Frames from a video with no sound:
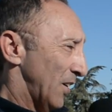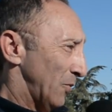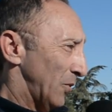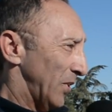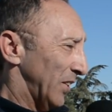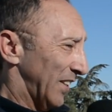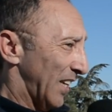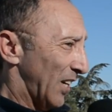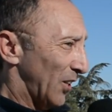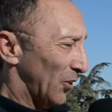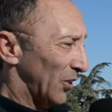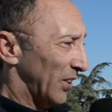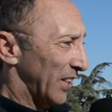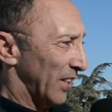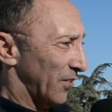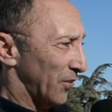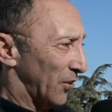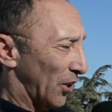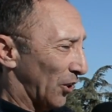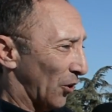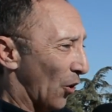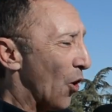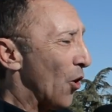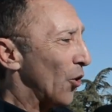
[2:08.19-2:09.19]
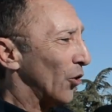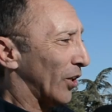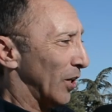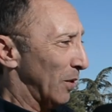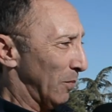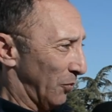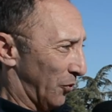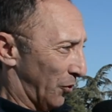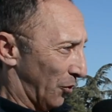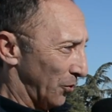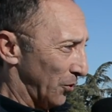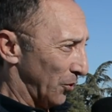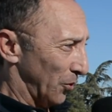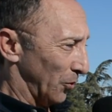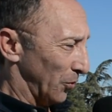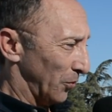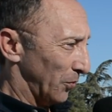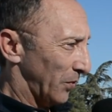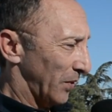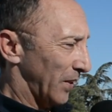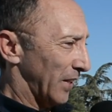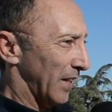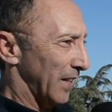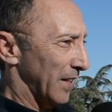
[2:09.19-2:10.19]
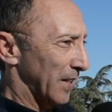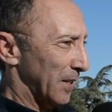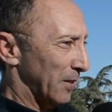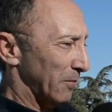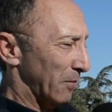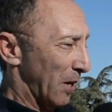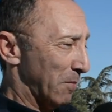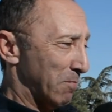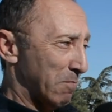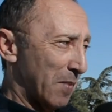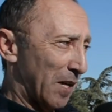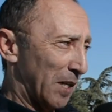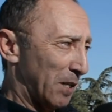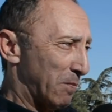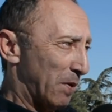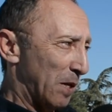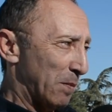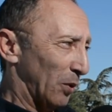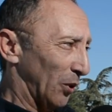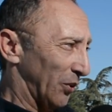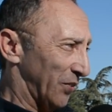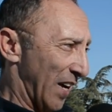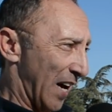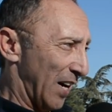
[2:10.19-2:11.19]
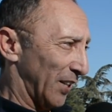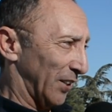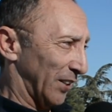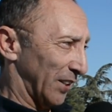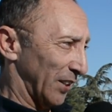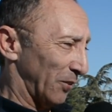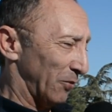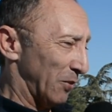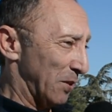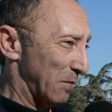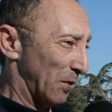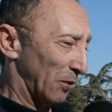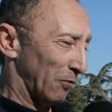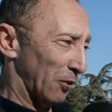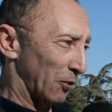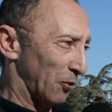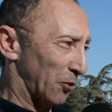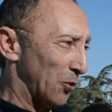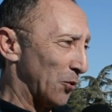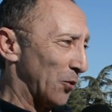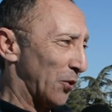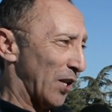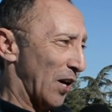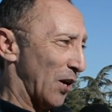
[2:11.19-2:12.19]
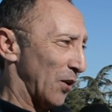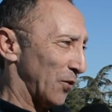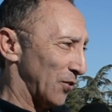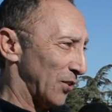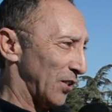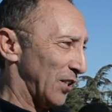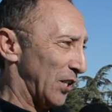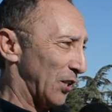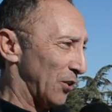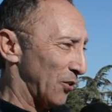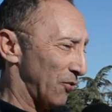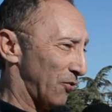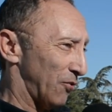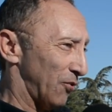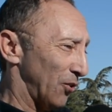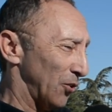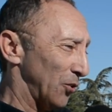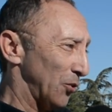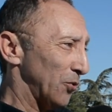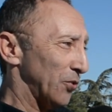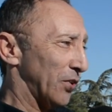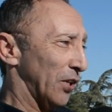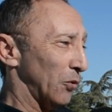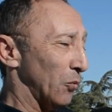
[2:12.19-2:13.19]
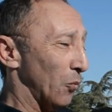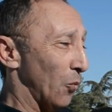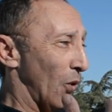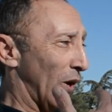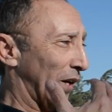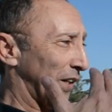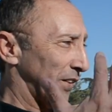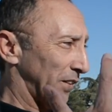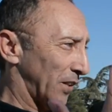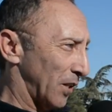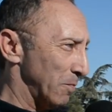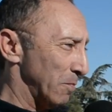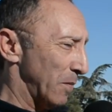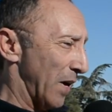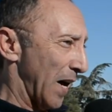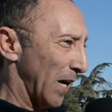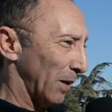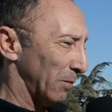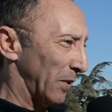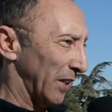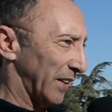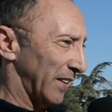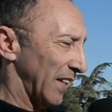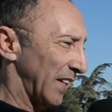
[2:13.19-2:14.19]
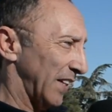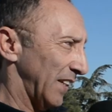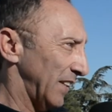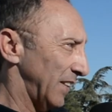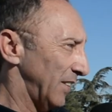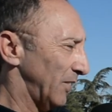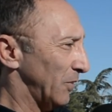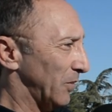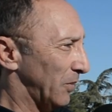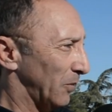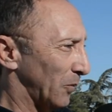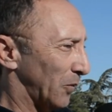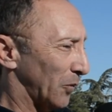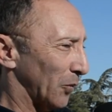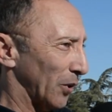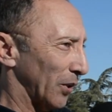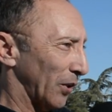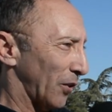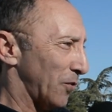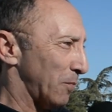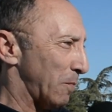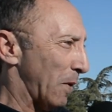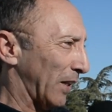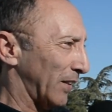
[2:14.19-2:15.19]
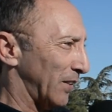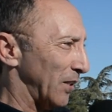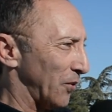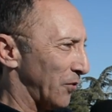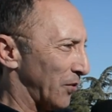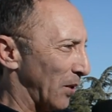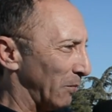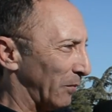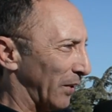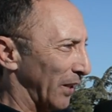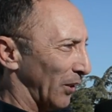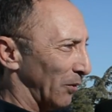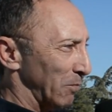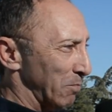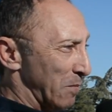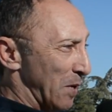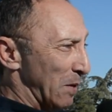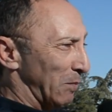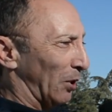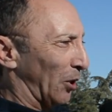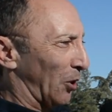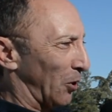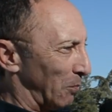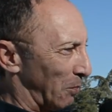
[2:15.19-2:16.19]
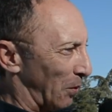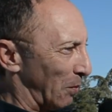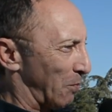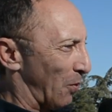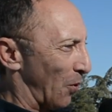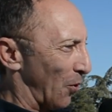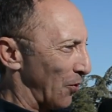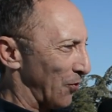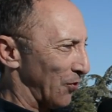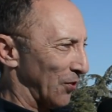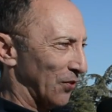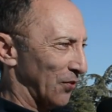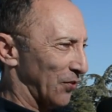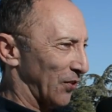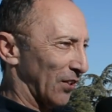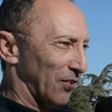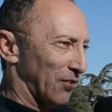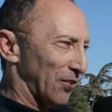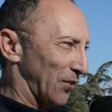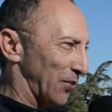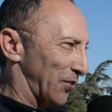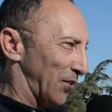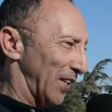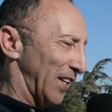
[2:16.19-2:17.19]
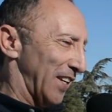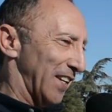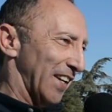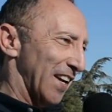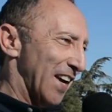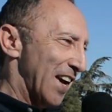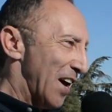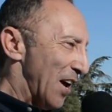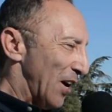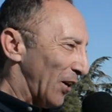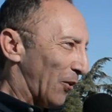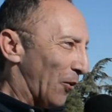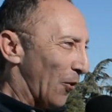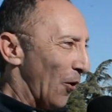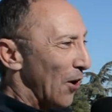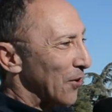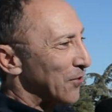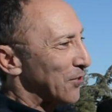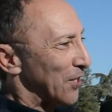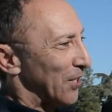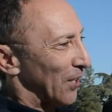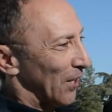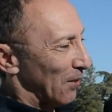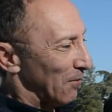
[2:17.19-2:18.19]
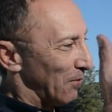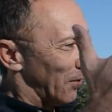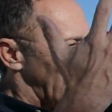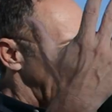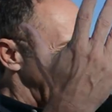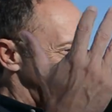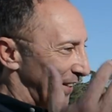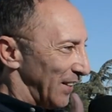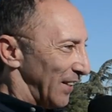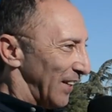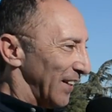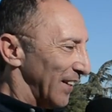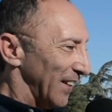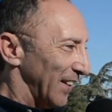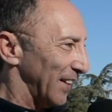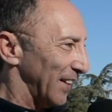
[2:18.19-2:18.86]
Well, not only has it all come true, and many people doubted it. Remember, for 2,000 years, Jews had wanted to come back, but they were expecting something on biblical proportions, such as the crossing of the